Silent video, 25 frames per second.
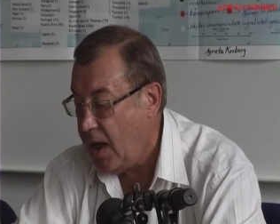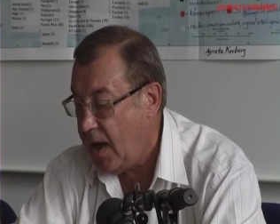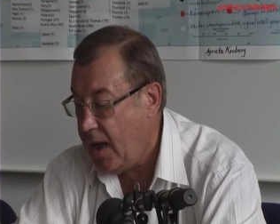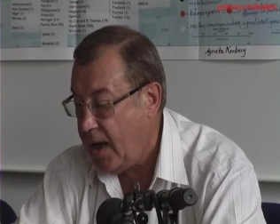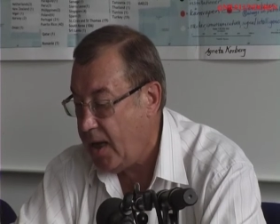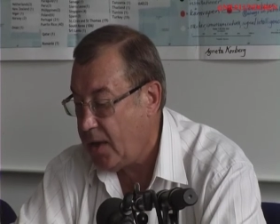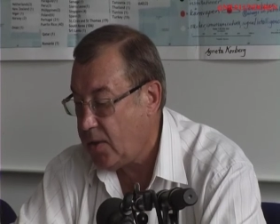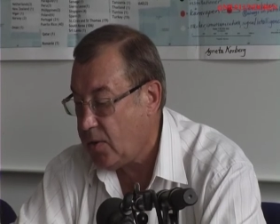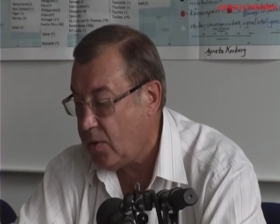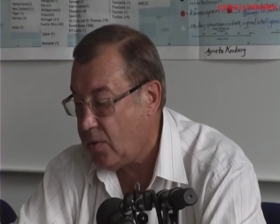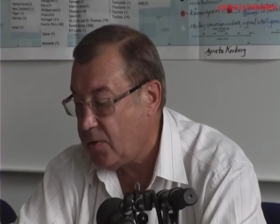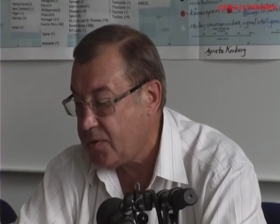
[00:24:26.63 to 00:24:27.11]

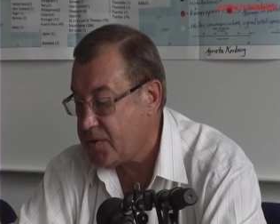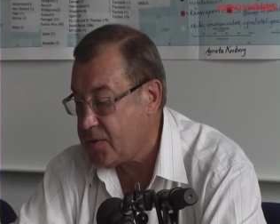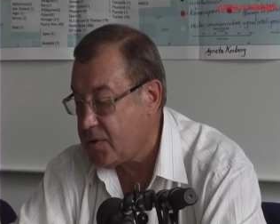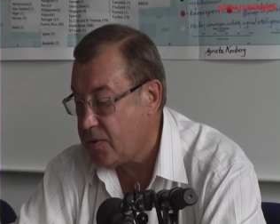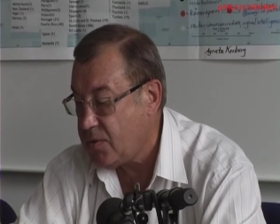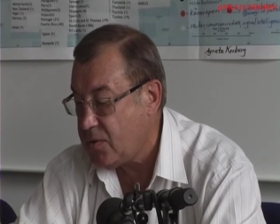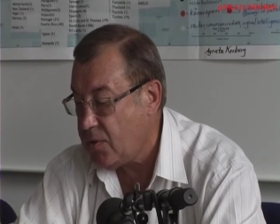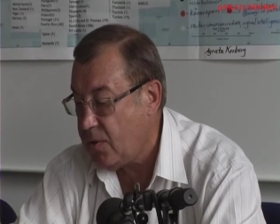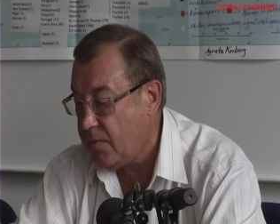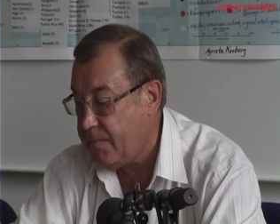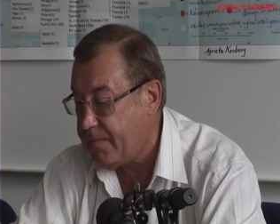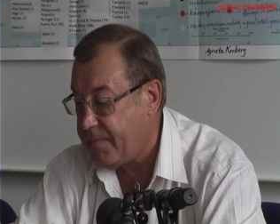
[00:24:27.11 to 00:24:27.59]
and also
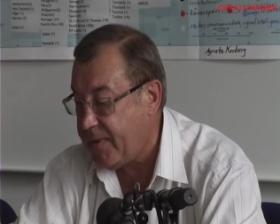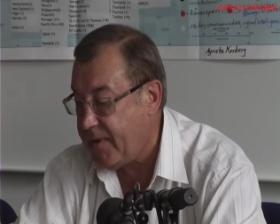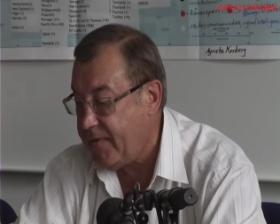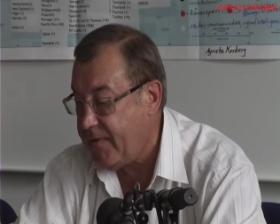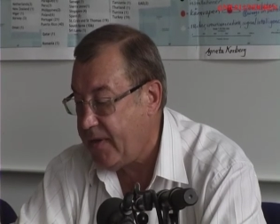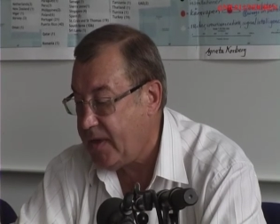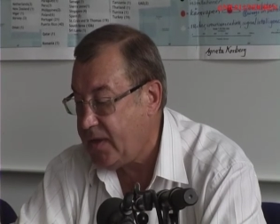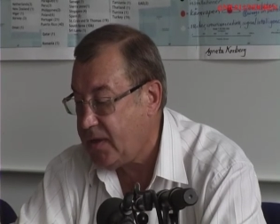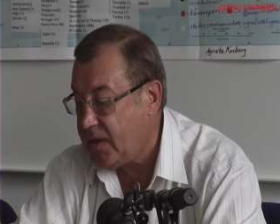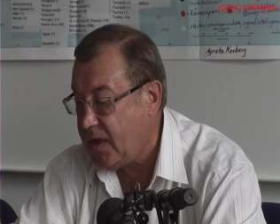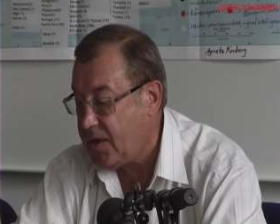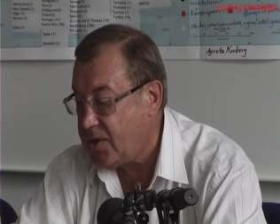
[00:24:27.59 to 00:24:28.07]
to
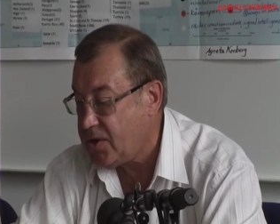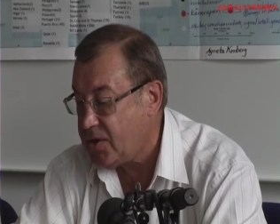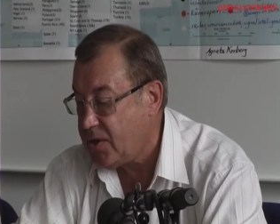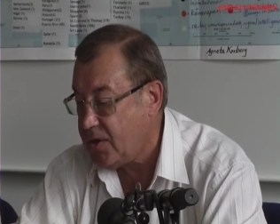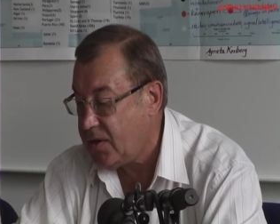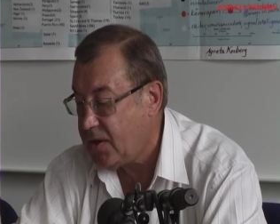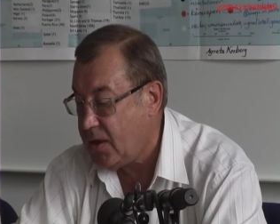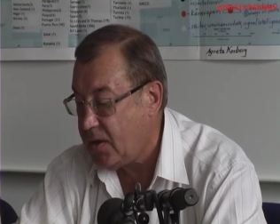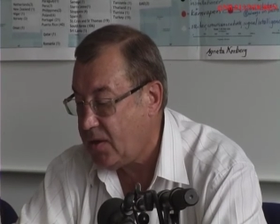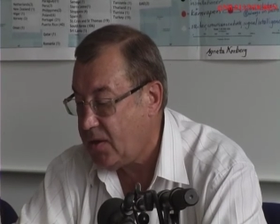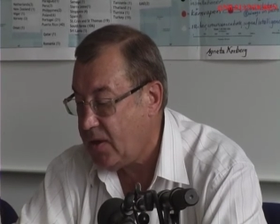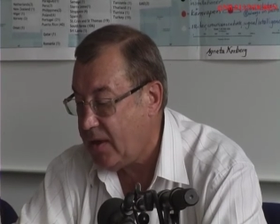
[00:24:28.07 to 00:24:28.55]

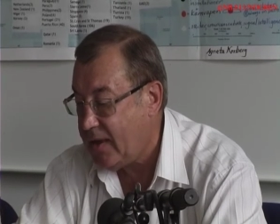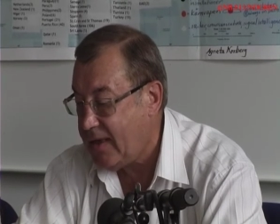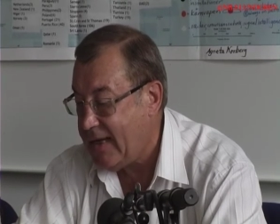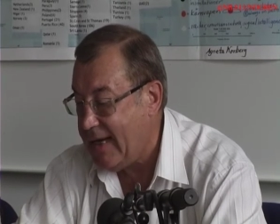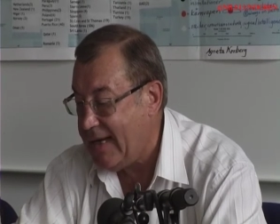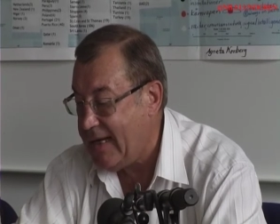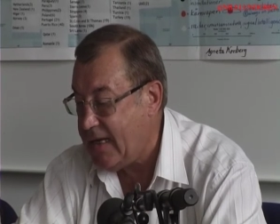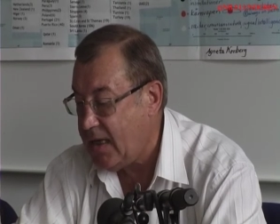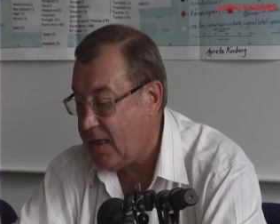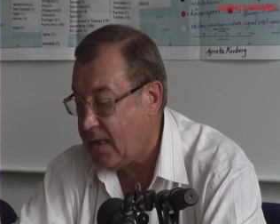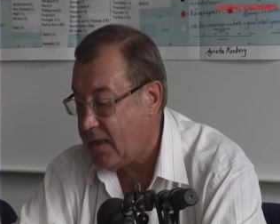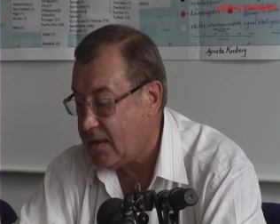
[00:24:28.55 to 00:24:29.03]
prevention
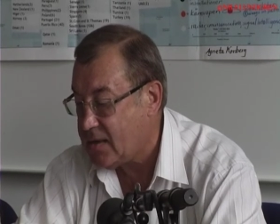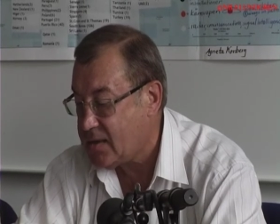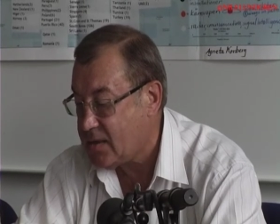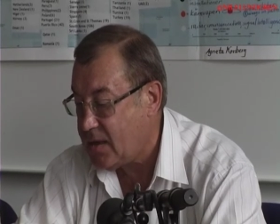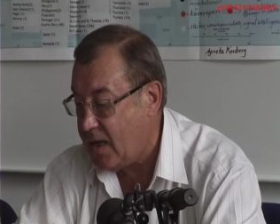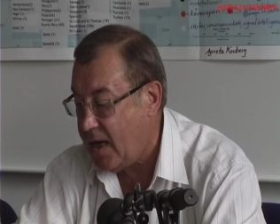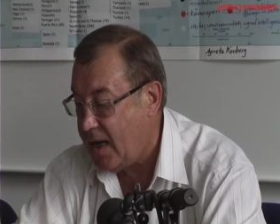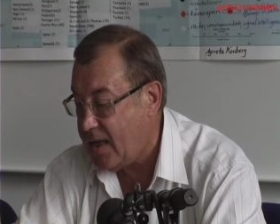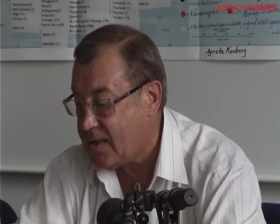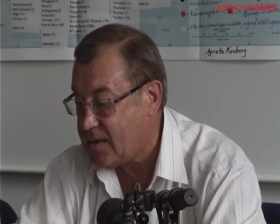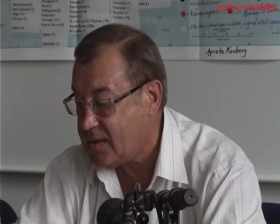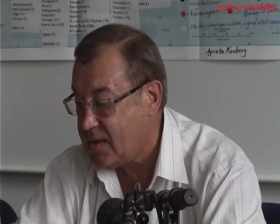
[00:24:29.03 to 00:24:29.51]
technogenic
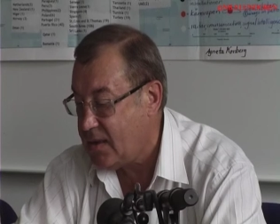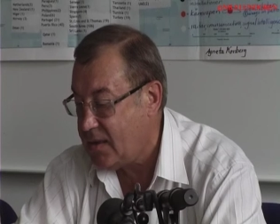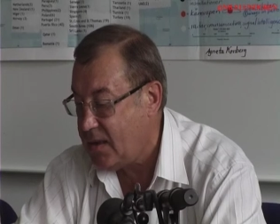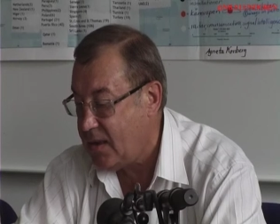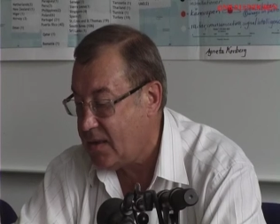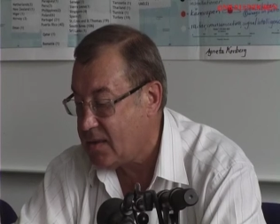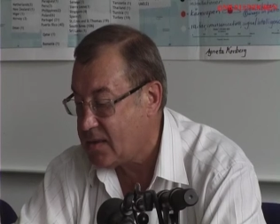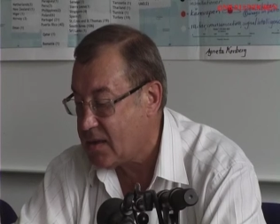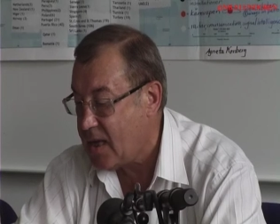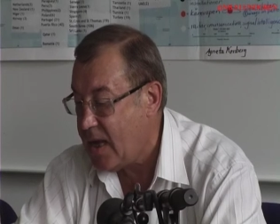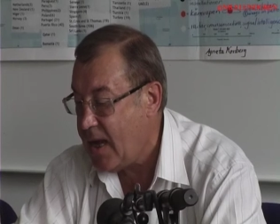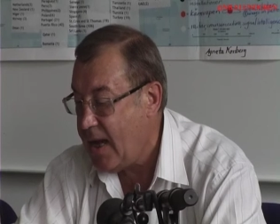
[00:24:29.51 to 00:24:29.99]

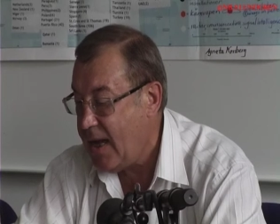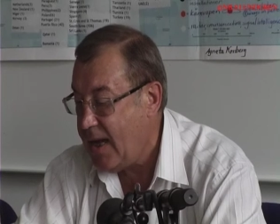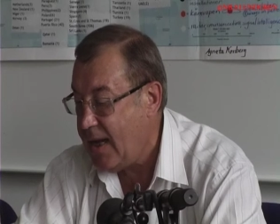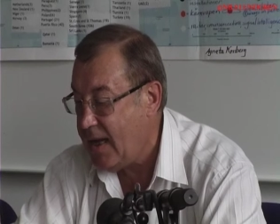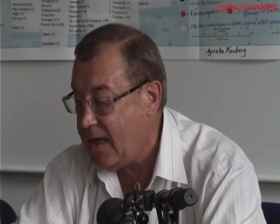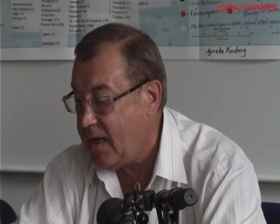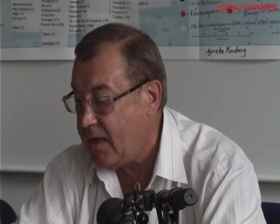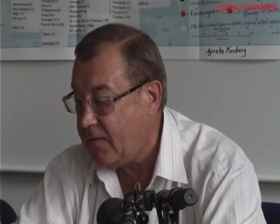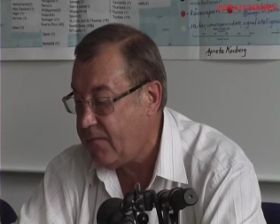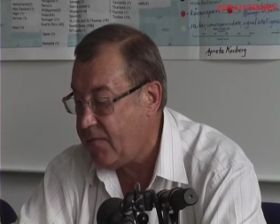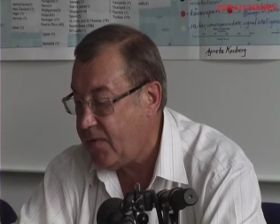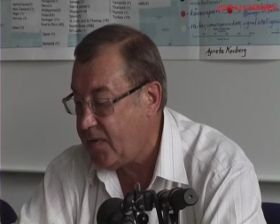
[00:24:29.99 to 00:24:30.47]
accidents
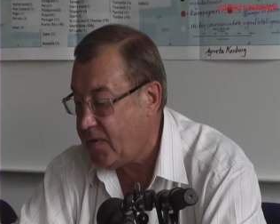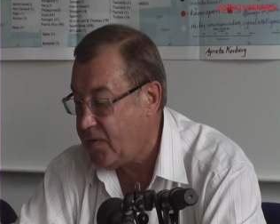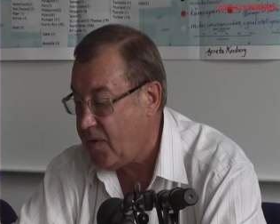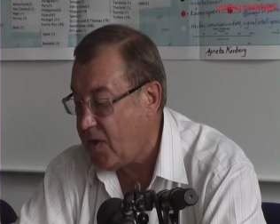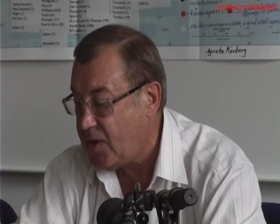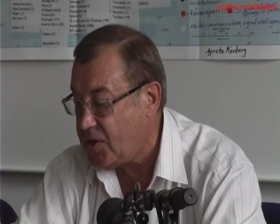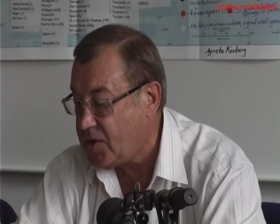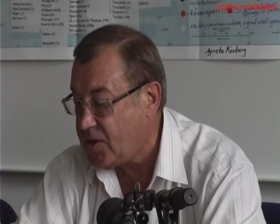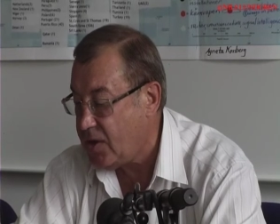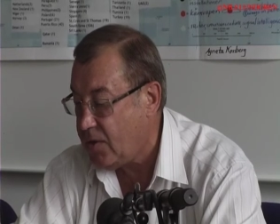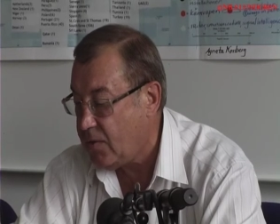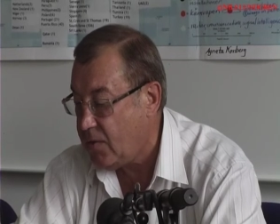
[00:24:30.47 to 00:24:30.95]
and
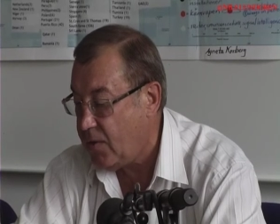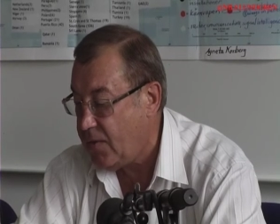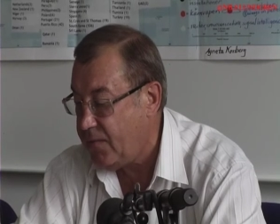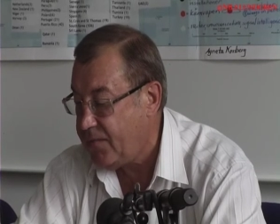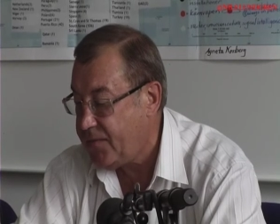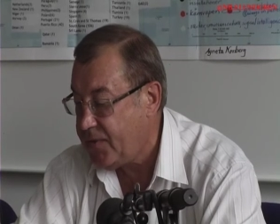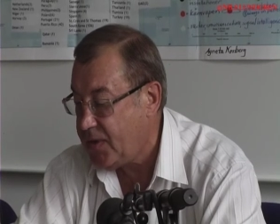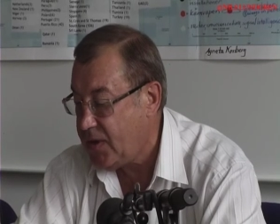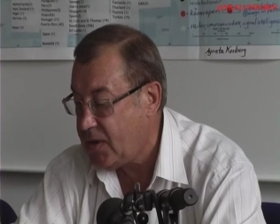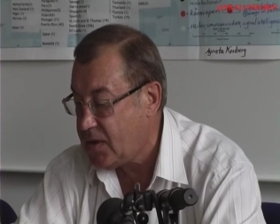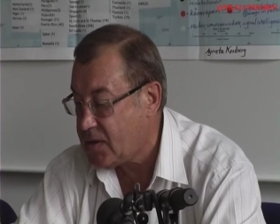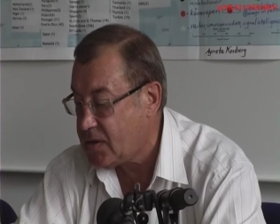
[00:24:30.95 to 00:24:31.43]
liquidation
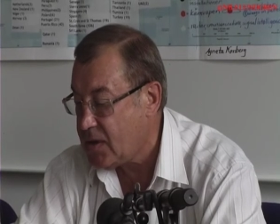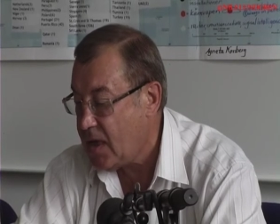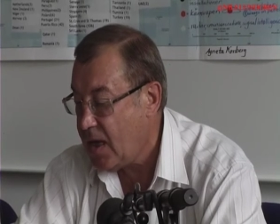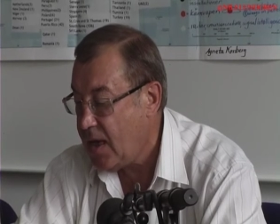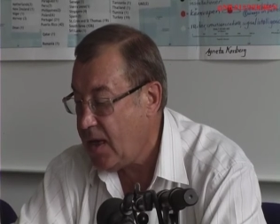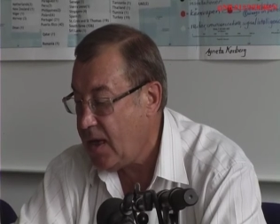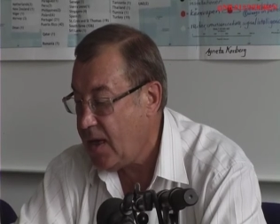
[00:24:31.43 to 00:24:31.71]
of his